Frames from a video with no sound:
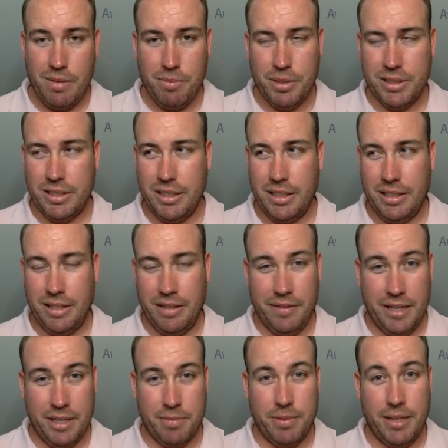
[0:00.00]
but
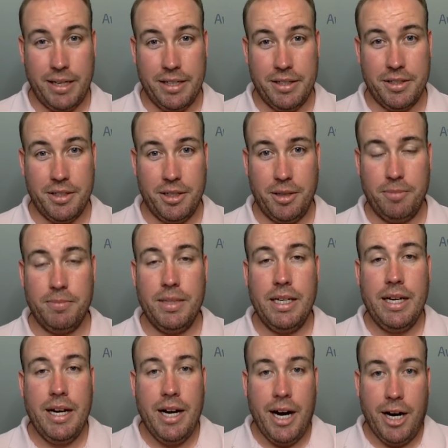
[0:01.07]
they've expedited some
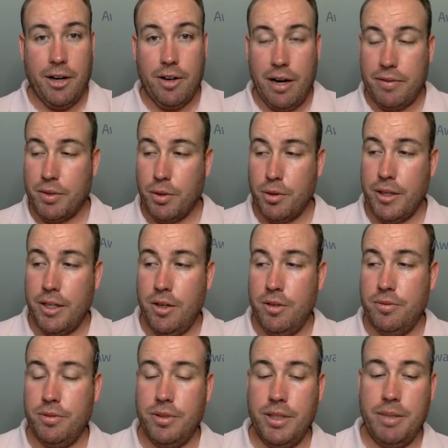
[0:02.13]
aircraft ordering to
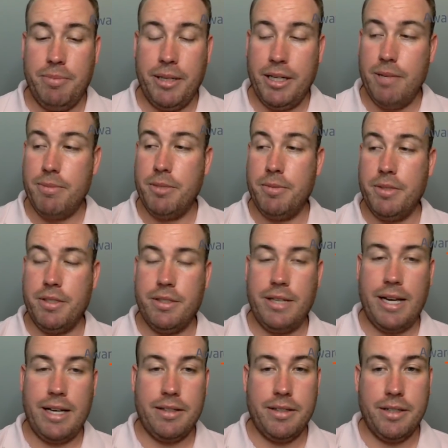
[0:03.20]
hopefully pick up some of the
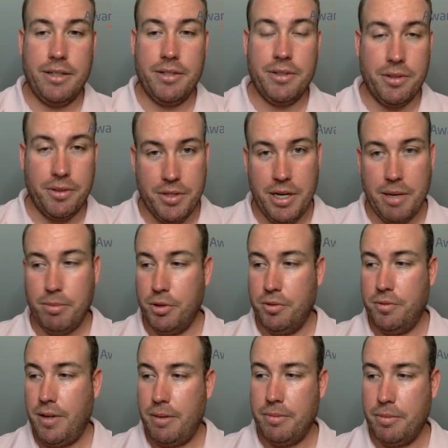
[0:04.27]
slack there. So
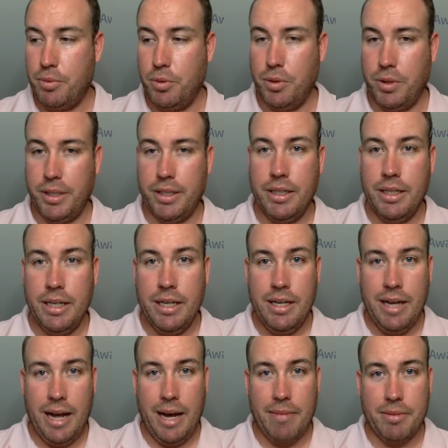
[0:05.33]
JetBlue family pooling,
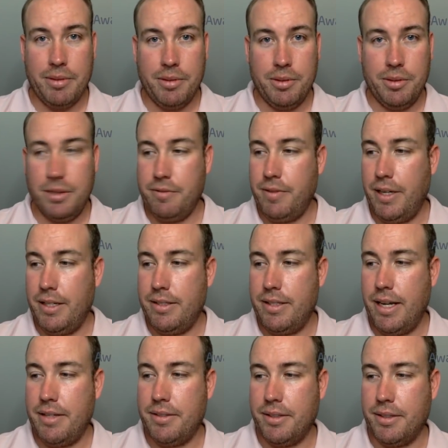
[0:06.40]
absolutely
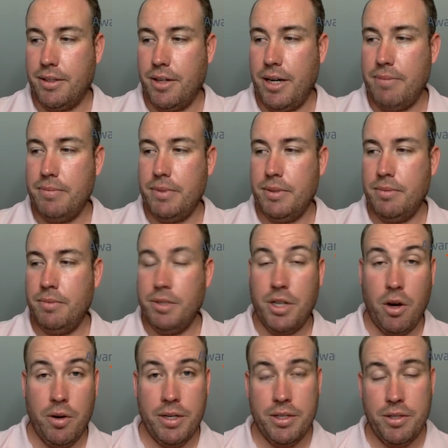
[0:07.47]
fantastic. All right,
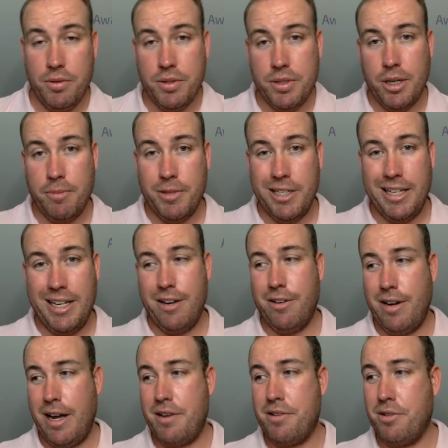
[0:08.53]
let's go into some of the
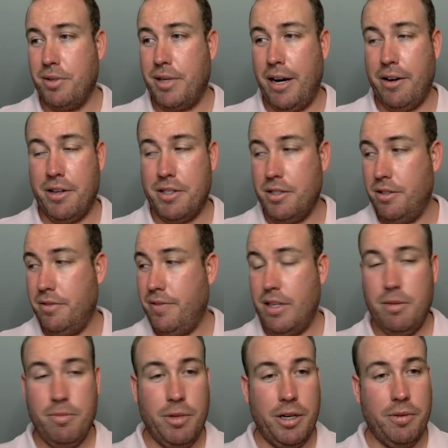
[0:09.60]
international carriers. And if
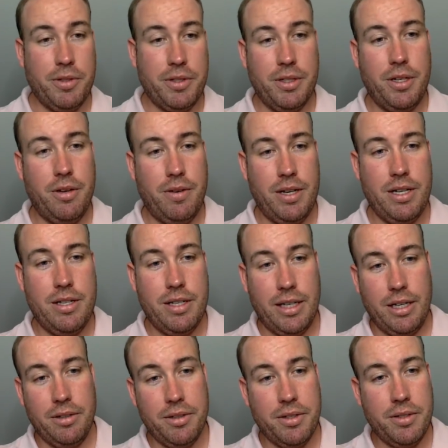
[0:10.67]
anybody wants to know
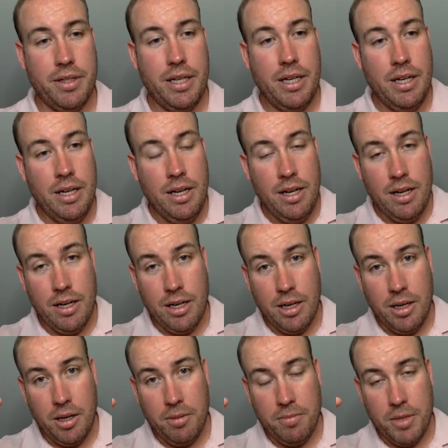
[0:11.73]
anything else
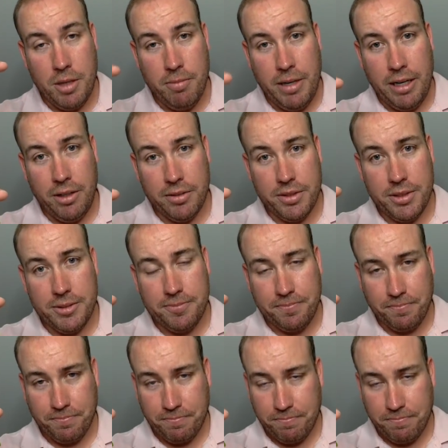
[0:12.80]
about